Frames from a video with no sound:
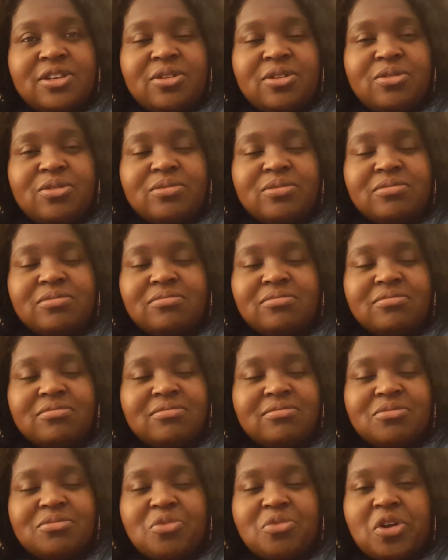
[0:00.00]
you know,
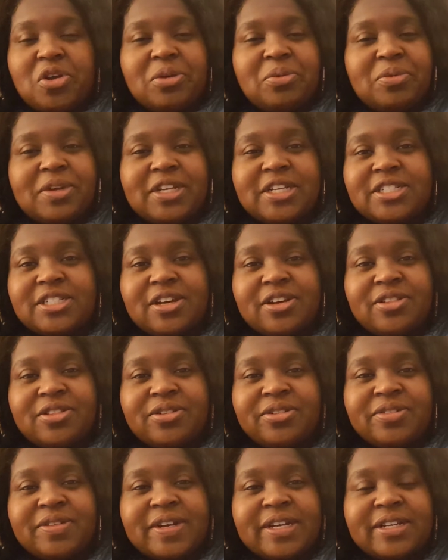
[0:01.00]
working with each
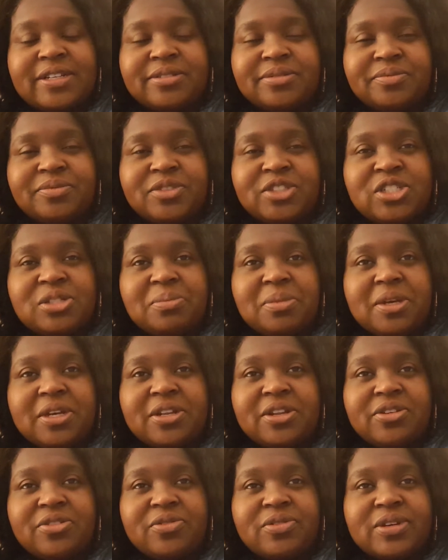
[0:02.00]
other and just
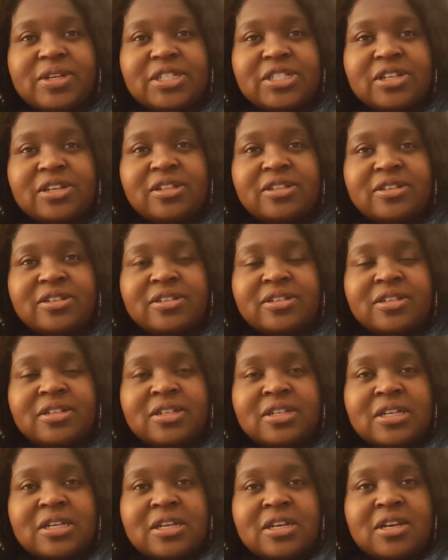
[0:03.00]
being there for each other.
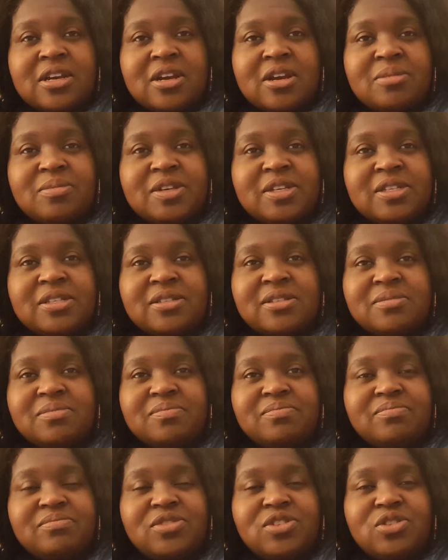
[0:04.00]
Um, he's,
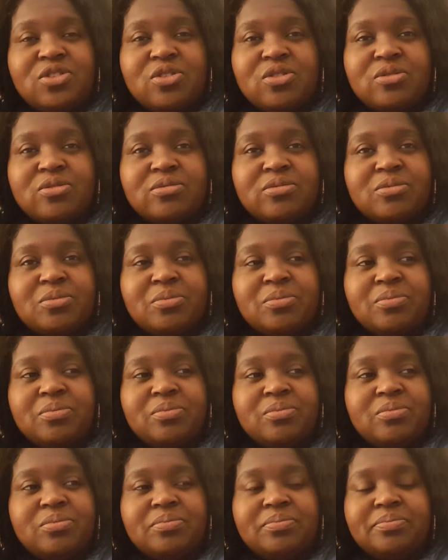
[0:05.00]
you know,
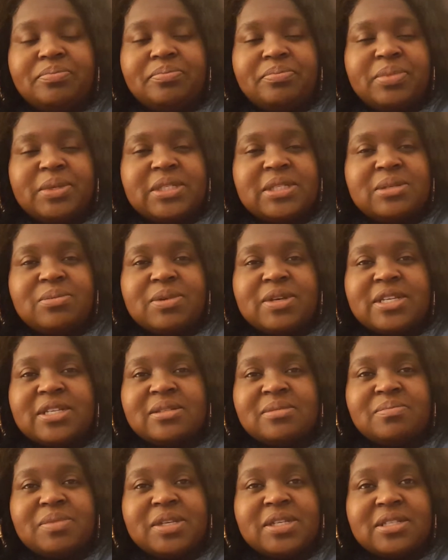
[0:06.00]
busy with
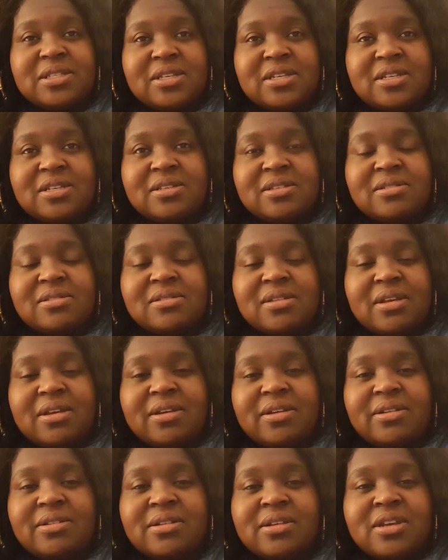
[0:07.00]
his business
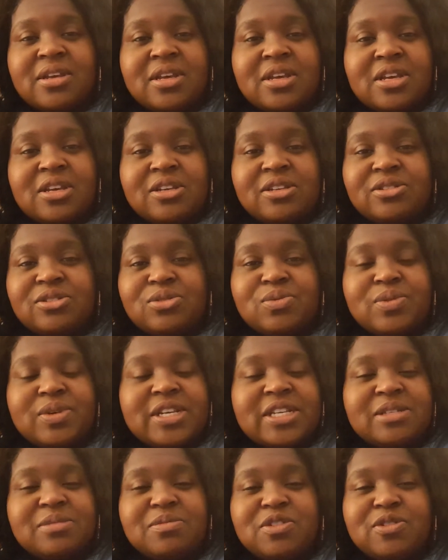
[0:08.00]
and
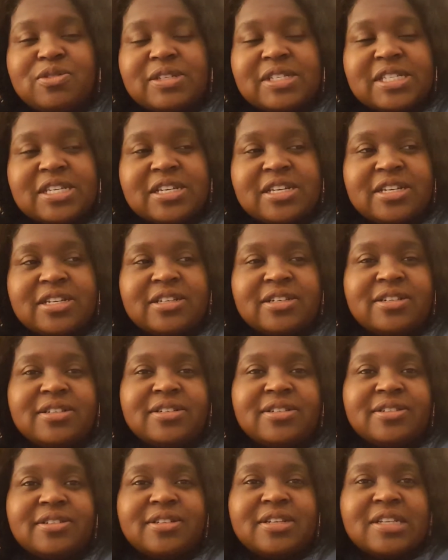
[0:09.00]
doing his music.
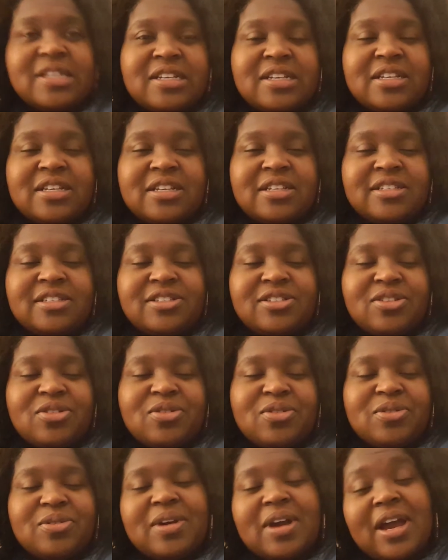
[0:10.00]

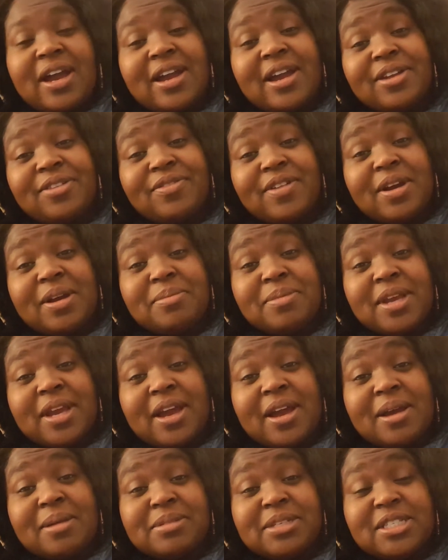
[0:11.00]
So I gotta find me
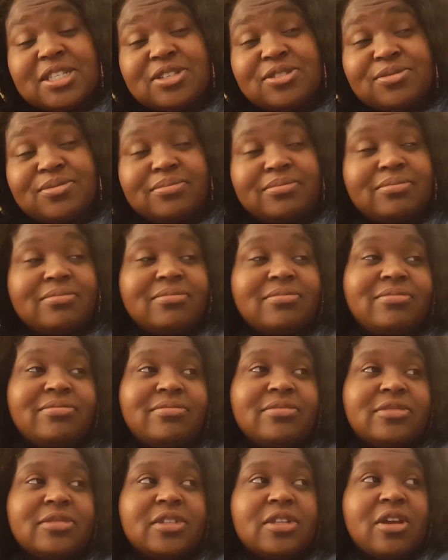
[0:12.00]
a hobby too.
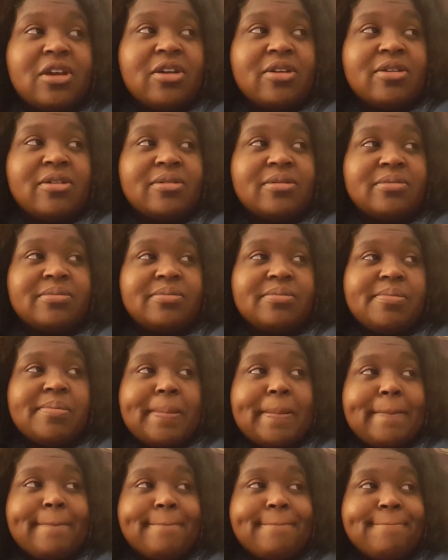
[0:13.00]
Um,
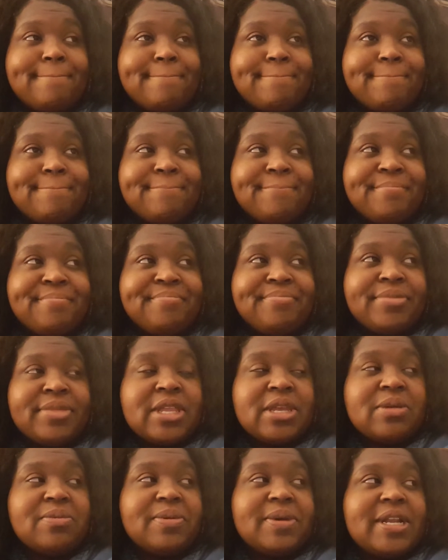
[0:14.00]

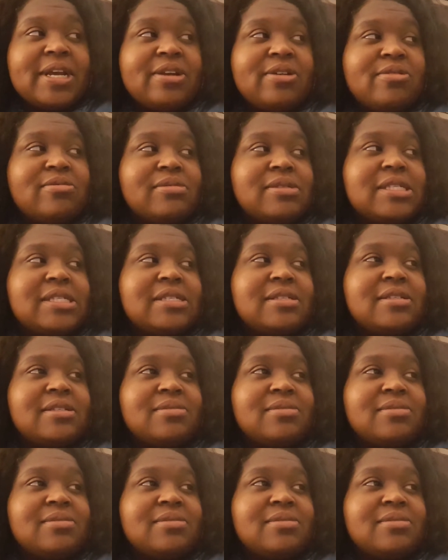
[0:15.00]
what else?